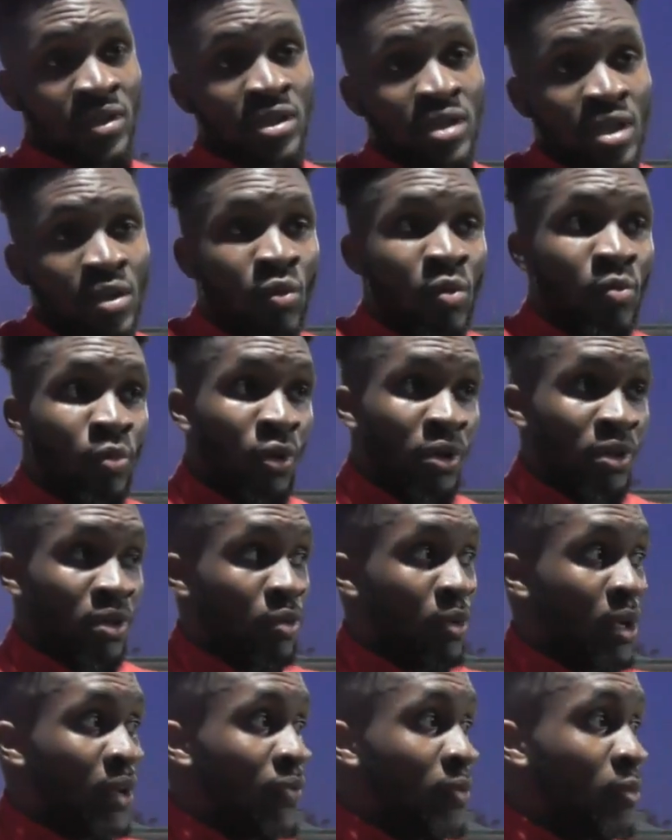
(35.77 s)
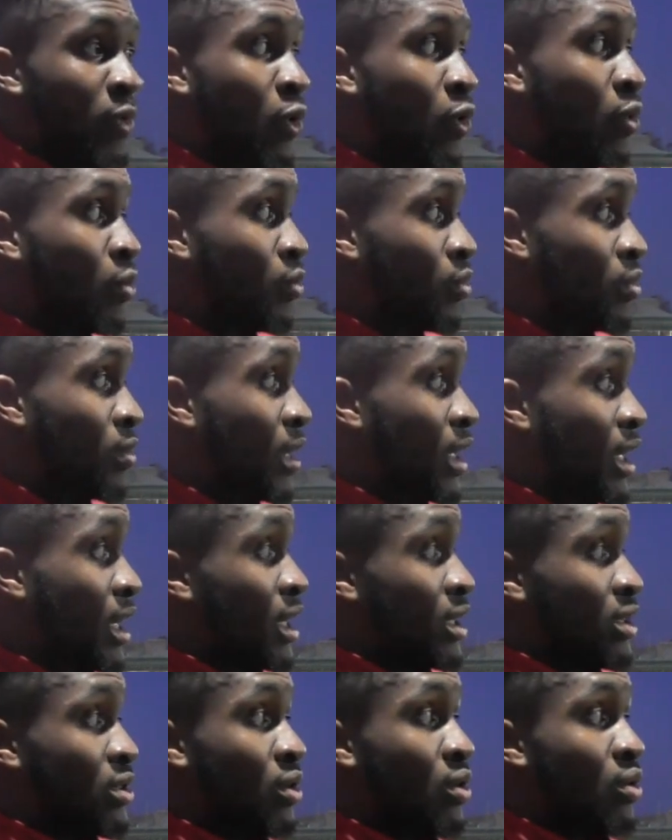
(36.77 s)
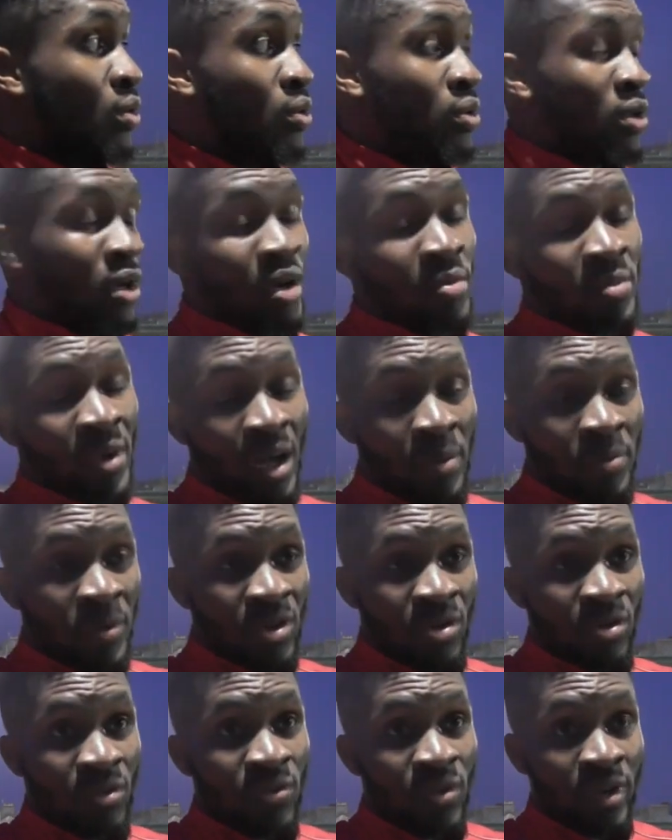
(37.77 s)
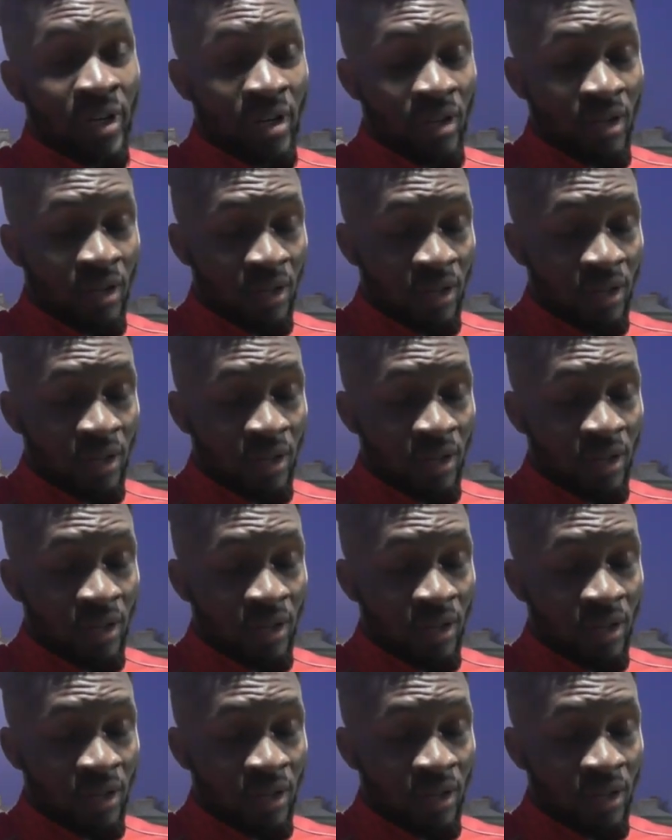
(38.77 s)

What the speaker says: It's still 1 point away from home, so I'm happy enough for that.